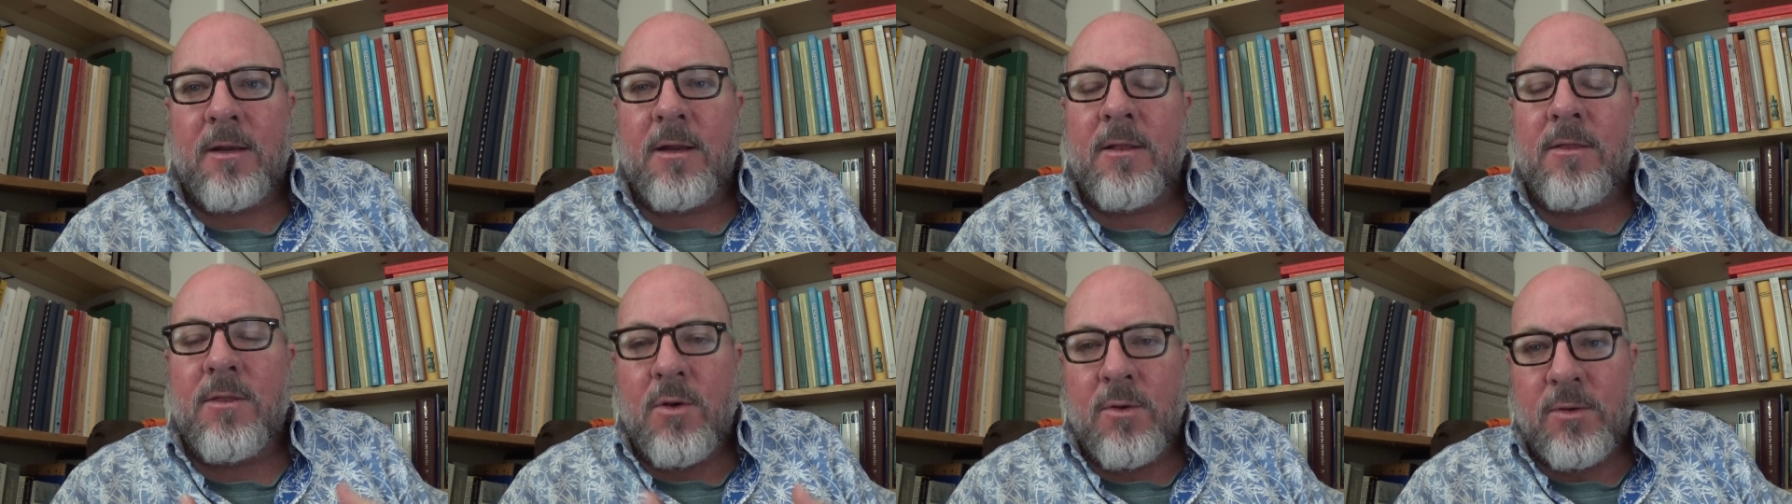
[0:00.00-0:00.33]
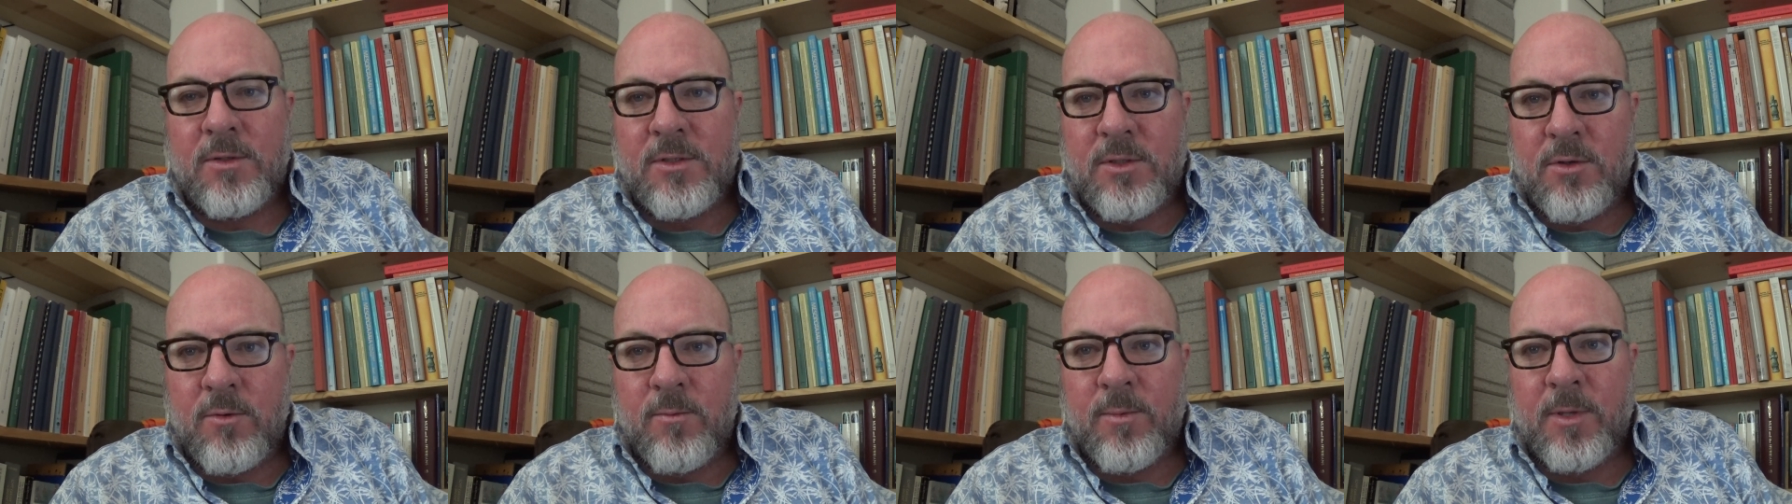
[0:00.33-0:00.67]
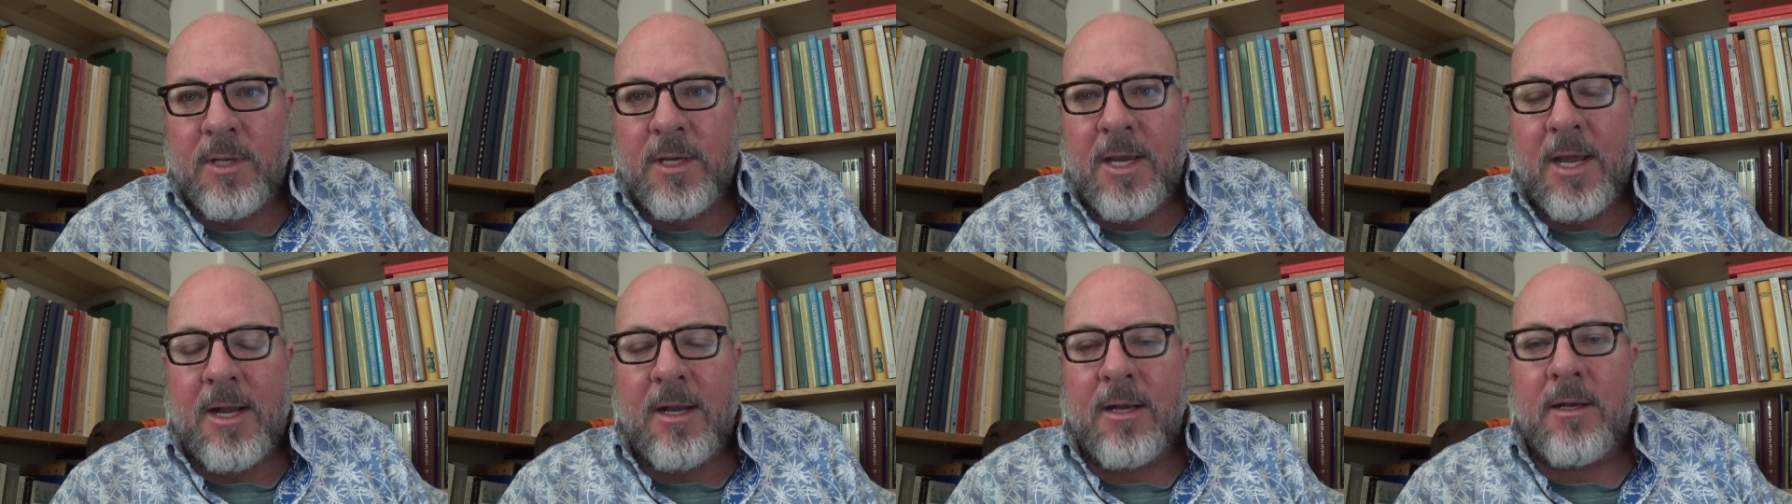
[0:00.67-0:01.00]
and those
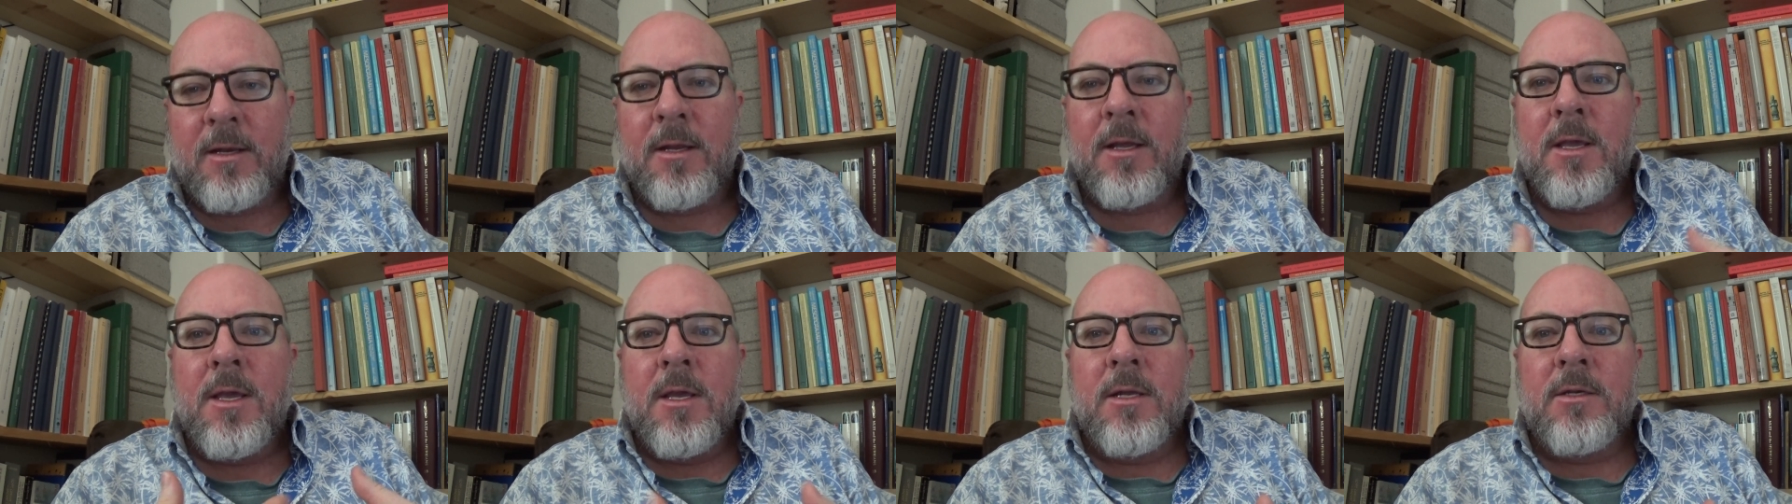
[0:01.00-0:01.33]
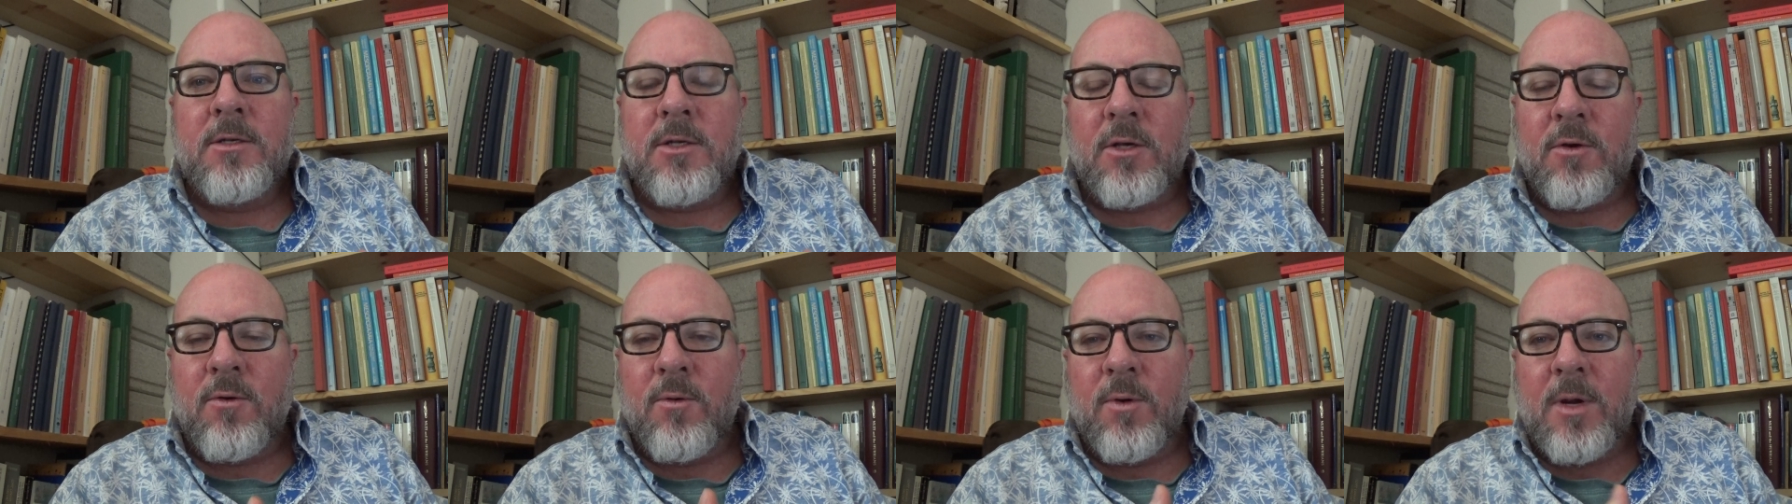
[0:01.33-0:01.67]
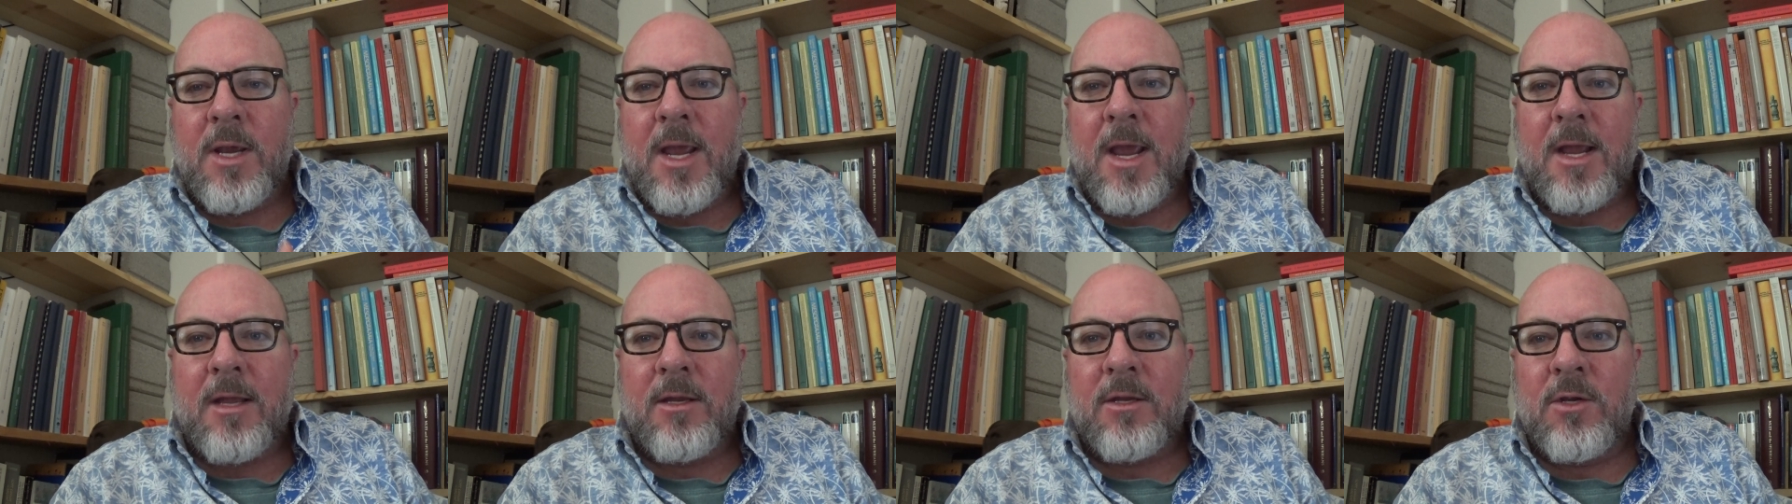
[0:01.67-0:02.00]
duplicated to
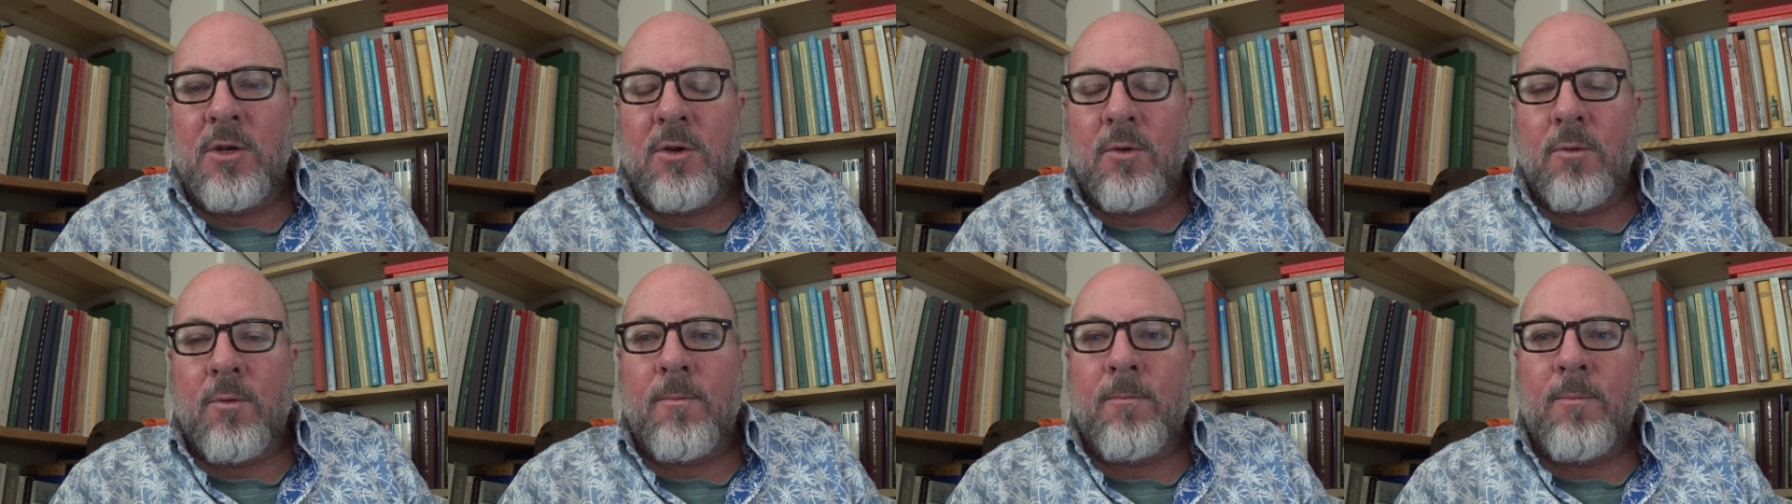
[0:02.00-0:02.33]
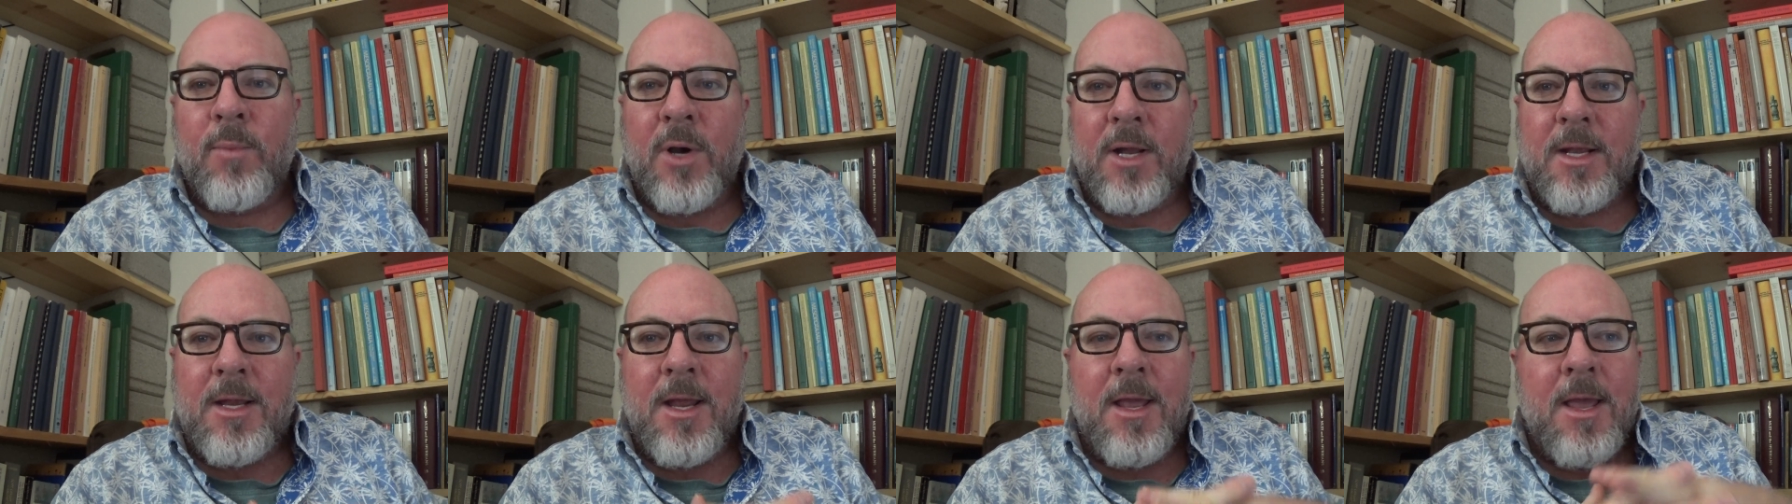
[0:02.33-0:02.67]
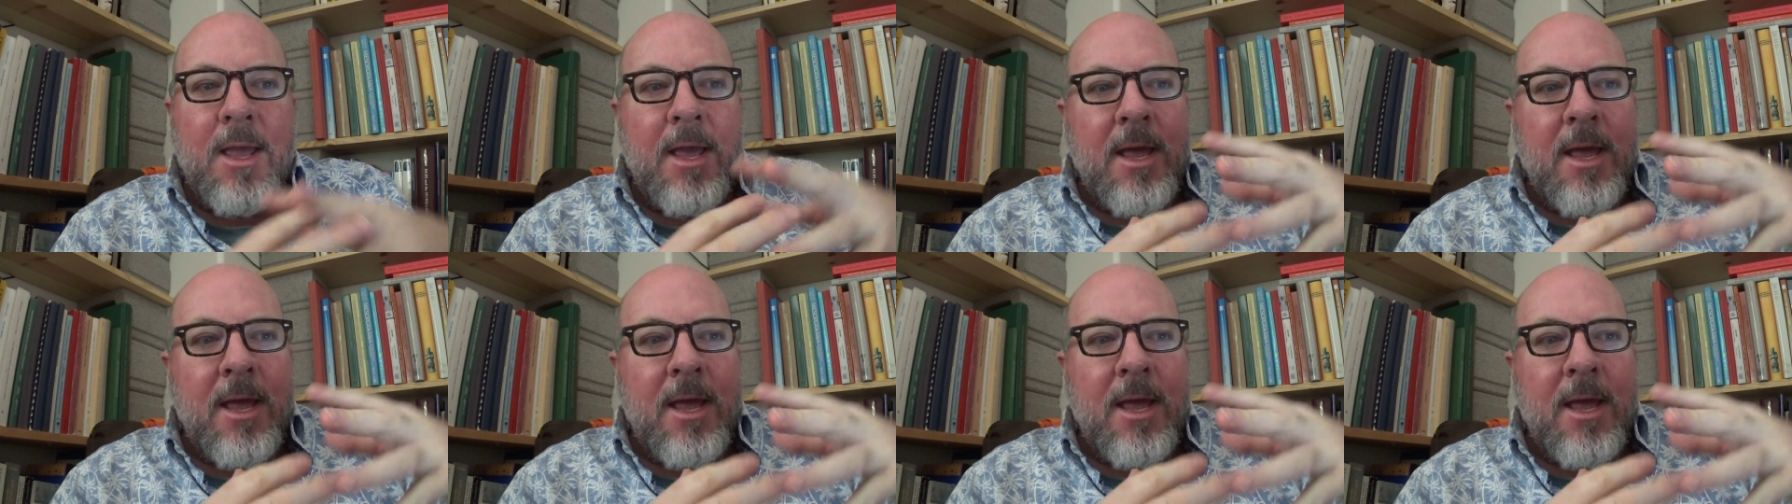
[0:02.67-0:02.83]
create you. But